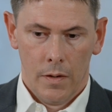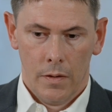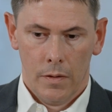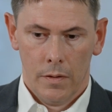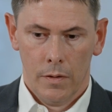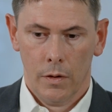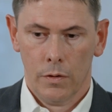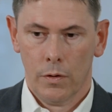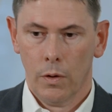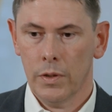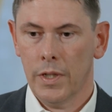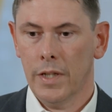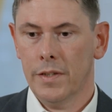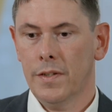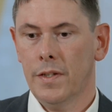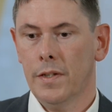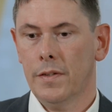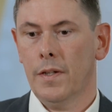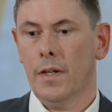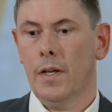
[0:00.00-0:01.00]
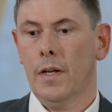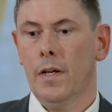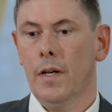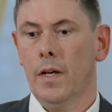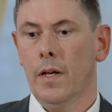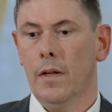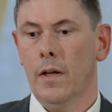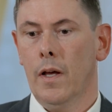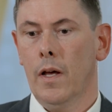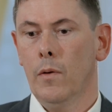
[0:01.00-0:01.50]
not only is this
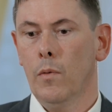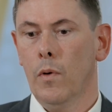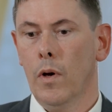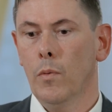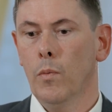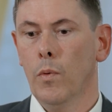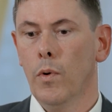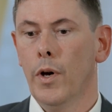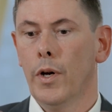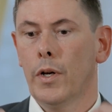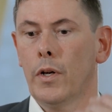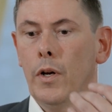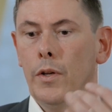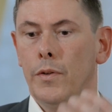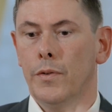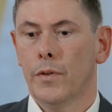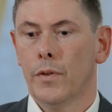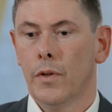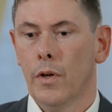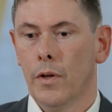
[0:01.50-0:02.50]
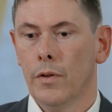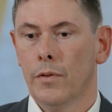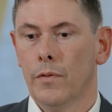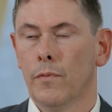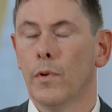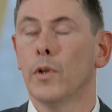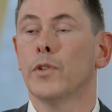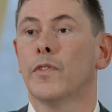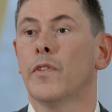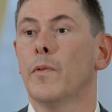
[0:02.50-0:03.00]
a work on
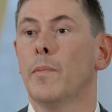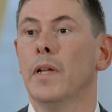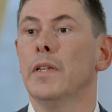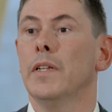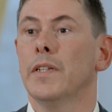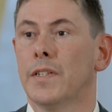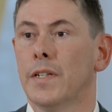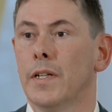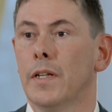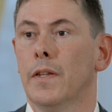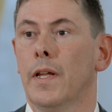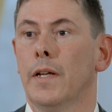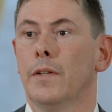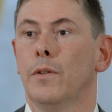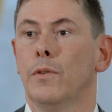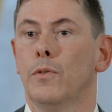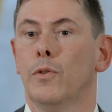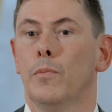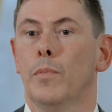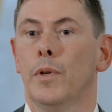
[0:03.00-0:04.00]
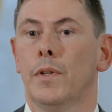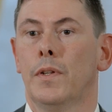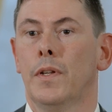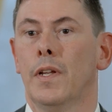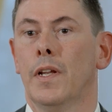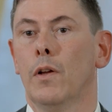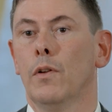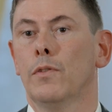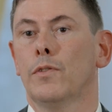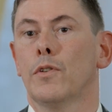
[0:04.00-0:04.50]
vulnerability that you do, but
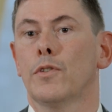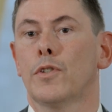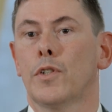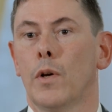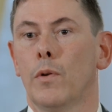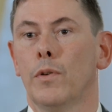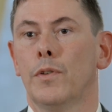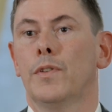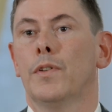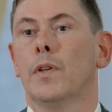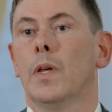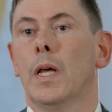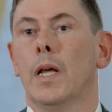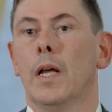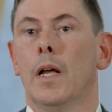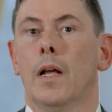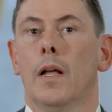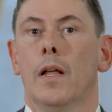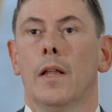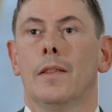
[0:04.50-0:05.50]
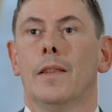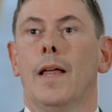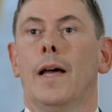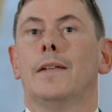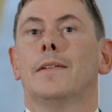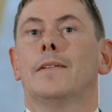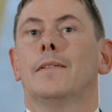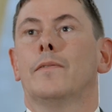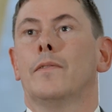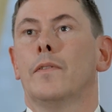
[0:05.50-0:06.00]
it also shows
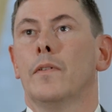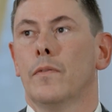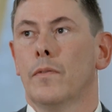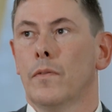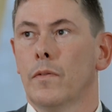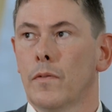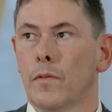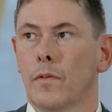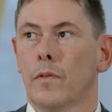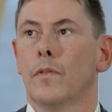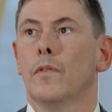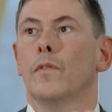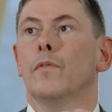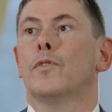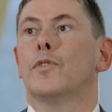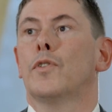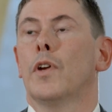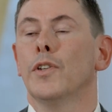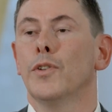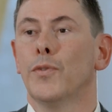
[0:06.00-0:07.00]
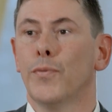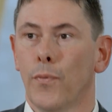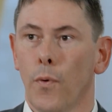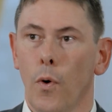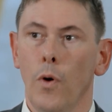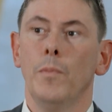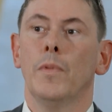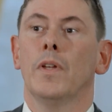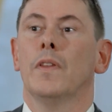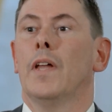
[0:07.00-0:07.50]
that
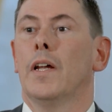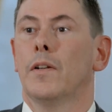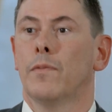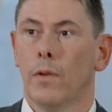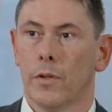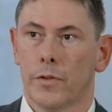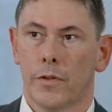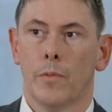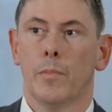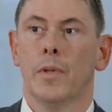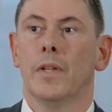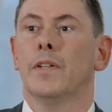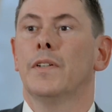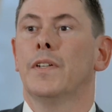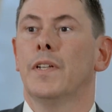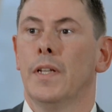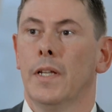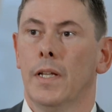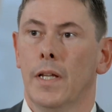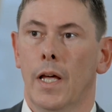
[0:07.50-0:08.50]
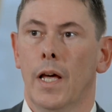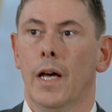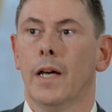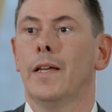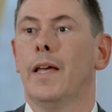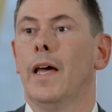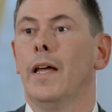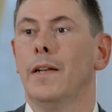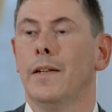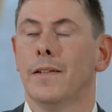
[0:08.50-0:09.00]
transforming that vulnerability
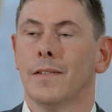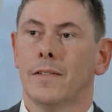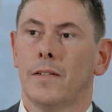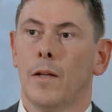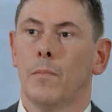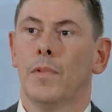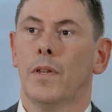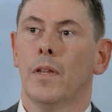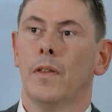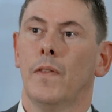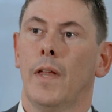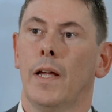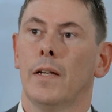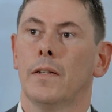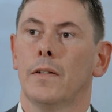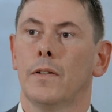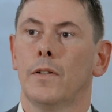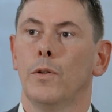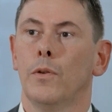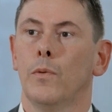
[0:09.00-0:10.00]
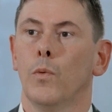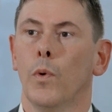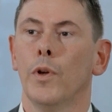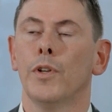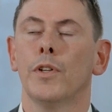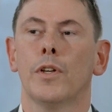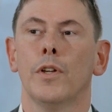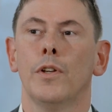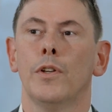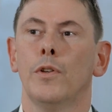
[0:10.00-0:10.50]
again is something that
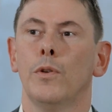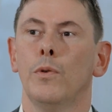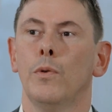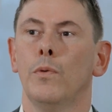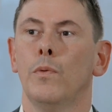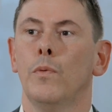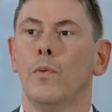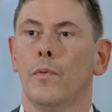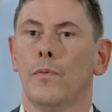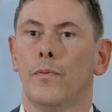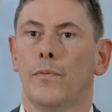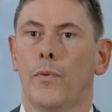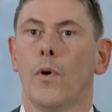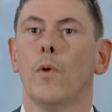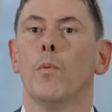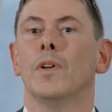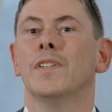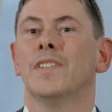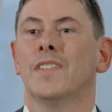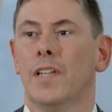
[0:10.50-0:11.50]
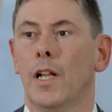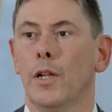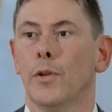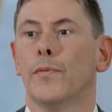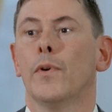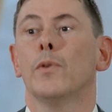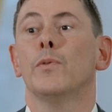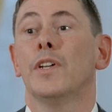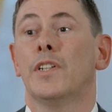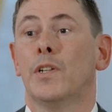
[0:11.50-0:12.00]
one can do for
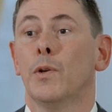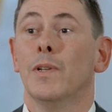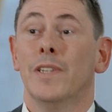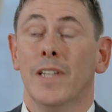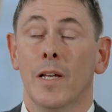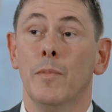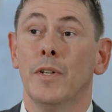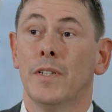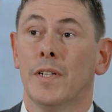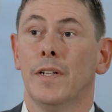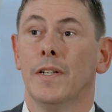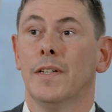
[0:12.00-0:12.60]
oneself, only to a limited